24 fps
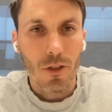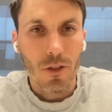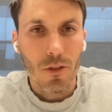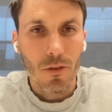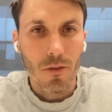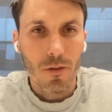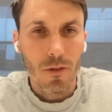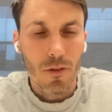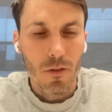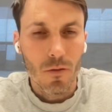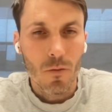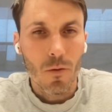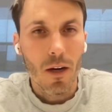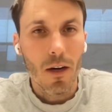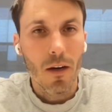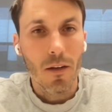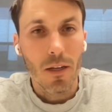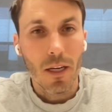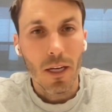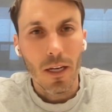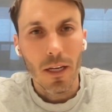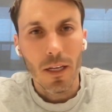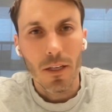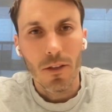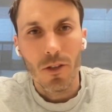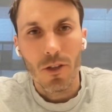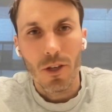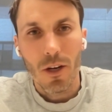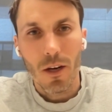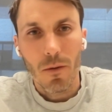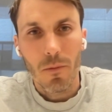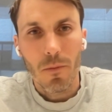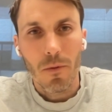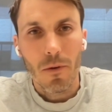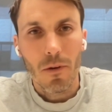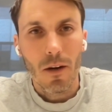shoes as well, getting
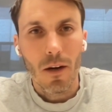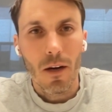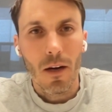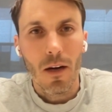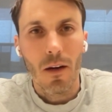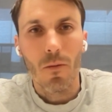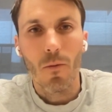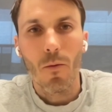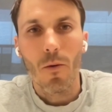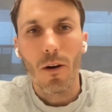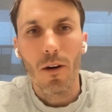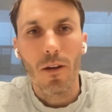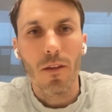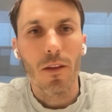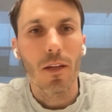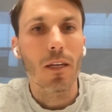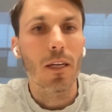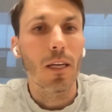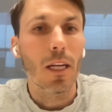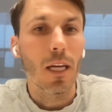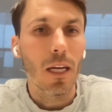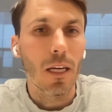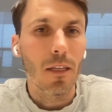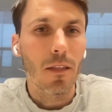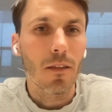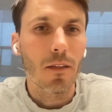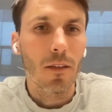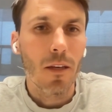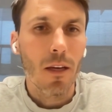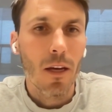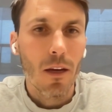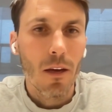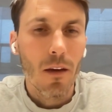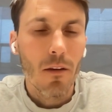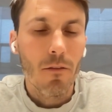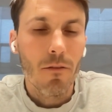sharper on what are the needs
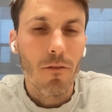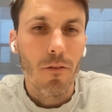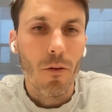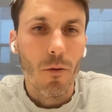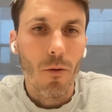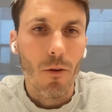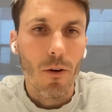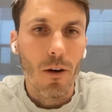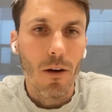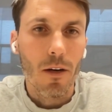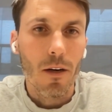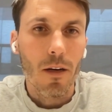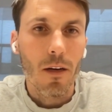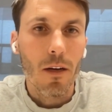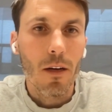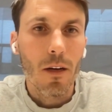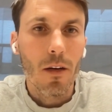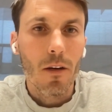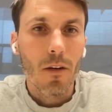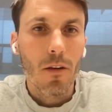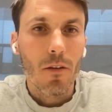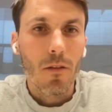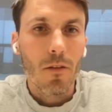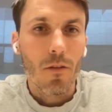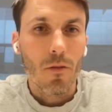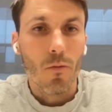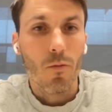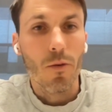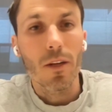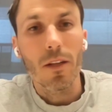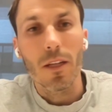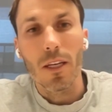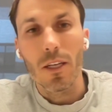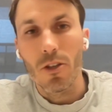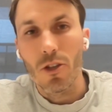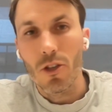for the
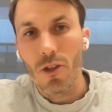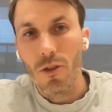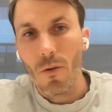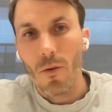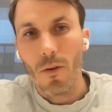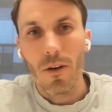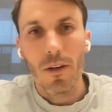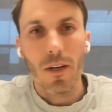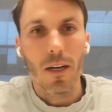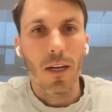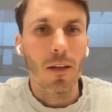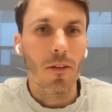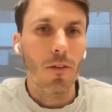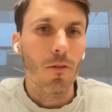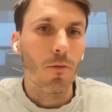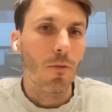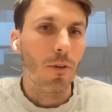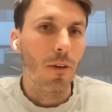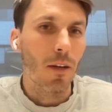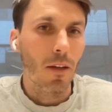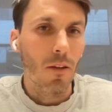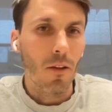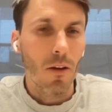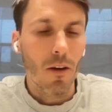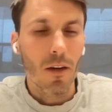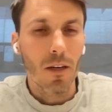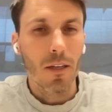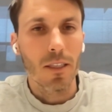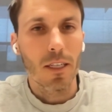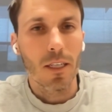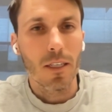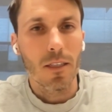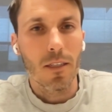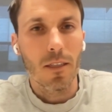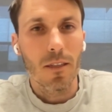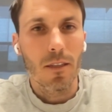really short and the really long
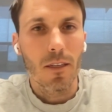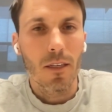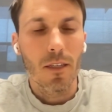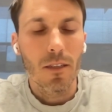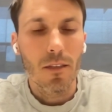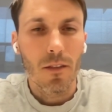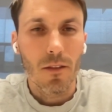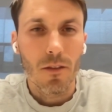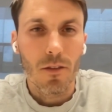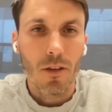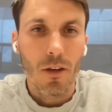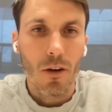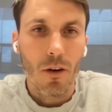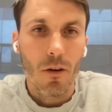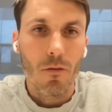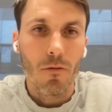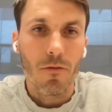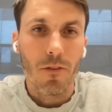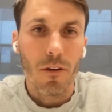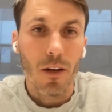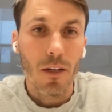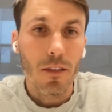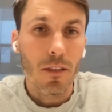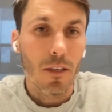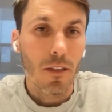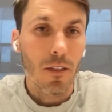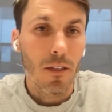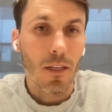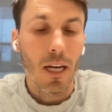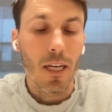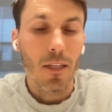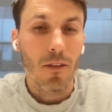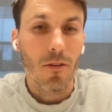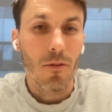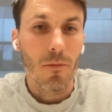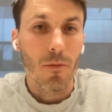distances. And so for us, it's
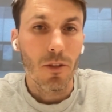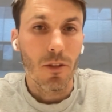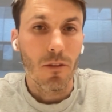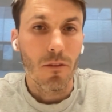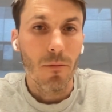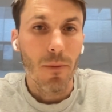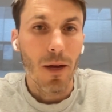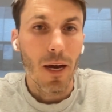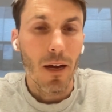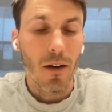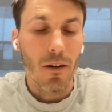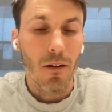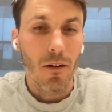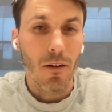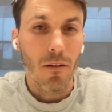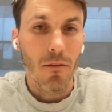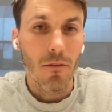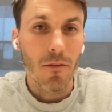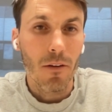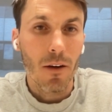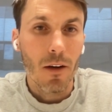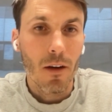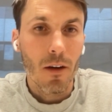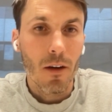not so much a matter of